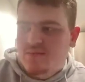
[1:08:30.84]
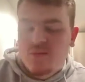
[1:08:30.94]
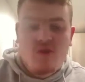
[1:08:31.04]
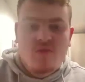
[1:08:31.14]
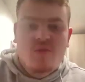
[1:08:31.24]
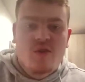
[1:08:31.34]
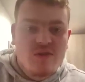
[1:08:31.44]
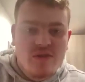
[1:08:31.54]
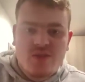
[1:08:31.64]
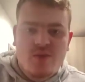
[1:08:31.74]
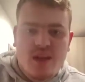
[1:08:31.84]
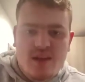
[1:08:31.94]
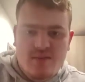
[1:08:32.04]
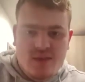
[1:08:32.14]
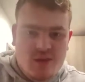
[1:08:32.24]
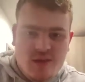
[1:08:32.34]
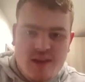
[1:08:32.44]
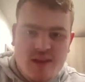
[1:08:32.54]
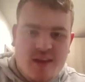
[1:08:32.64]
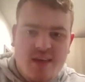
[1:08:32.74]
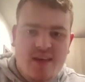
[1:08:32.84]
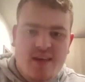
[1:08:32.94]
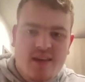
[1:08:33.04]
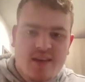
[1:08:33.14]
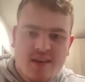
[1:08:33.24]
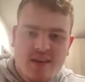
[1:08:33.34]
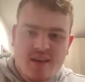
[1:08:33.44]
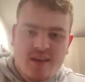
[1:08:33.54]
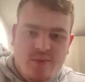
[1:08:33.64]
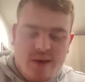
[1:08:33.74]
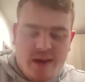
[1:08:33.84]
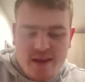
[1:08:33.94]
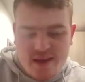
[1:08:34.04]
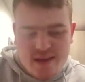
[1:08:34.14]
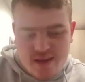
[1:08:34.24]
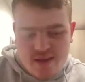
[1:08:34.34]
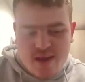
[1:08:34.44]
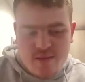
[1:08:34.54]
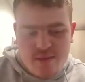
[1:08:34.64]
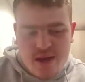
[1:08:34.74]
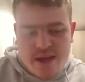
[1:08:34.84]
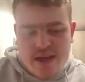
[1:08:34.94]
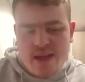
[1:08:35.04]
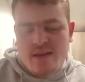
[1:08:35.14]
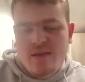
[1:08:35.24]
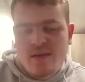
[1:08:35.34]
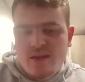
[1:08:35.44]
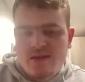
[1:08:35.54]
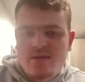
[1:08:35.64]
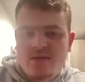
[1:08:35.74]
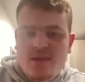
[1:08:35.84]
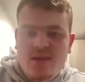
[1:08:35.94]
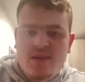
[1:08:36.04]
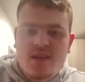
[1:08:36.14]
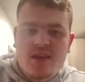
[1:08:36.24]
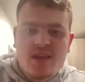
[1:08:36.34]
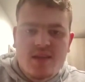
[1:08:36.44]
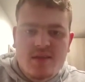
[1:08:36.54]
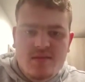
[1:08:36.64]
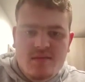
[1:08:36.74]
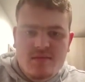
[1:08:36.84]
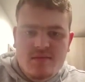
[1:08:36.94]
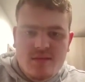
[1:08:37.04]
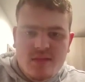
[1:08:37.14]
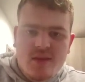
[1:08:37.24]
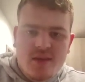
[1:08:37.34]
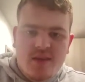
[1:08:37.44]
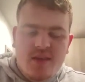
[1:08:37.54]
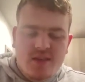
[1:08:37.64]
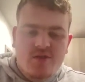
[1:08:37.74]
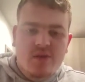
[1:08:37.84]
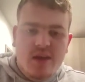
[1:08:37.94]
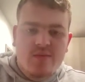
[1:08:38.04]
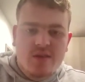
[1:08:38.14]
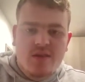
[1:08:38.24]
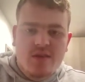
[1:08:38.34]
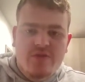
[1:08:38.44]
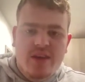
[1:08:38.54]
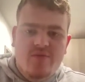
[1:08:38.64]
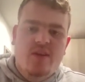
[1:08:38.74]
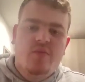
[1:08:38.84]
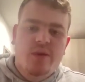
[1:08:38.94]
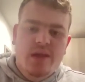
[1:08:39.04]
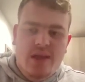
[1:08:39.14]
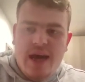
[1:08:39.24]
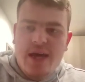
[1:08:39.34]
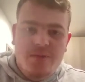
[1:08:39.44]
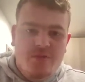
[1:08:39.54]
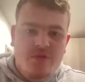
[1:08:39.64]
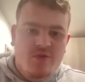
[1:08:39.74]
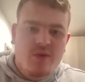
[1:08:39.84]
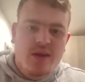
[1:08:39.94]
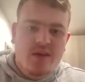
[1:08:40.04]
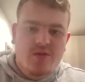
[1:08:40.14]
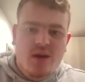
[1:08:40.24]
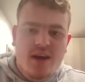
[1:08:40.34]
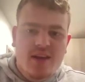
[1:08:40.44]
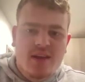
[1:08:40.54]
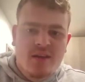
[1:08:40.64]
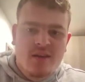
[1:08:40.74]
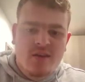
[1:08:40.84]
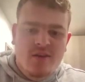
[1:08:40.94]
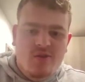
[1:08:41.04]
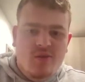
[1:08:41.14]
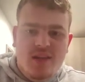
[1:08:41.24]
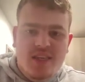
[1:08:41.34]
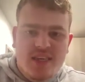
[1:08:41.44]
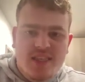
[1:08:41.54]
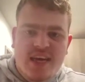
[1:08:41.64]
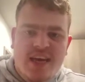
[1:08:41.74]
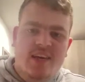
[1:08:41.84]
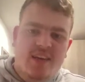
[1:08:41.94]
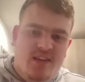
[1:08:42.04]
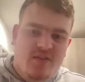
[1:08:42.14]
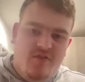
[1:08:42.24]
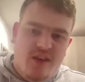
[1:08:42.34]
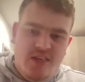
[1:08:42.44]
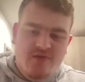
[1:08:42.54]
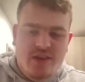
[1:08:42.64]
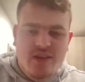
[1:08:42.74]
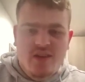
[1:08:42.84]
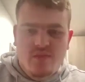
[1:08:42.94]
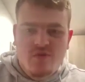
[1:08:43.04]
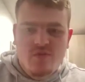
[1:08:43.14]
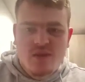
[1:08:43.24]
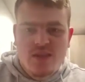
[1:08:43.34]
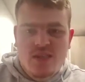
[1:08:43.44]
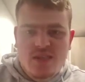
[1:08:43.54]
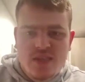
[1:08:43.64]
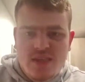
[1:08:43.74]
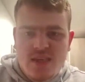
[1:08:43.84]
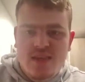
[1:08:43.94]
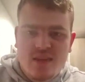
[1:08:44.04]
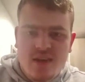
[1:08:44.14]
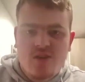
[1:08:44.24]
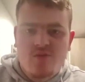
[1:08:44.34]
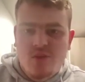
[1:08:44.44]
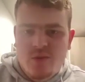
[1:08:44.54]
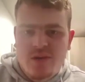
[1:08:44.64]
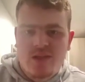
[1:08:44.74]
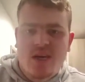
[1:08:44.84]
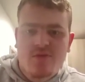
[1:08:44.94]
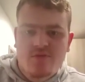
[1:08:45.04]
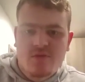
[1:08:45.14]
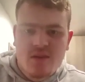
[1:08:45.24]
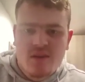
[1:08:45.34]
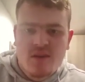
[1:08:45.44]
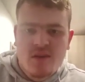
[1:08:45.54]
Morgan Morris as well, another key player to come back in. And you're thinking these 2 games are really winnable. Edinburgh away as well, who aren't exactly firing at the moment either, who will be down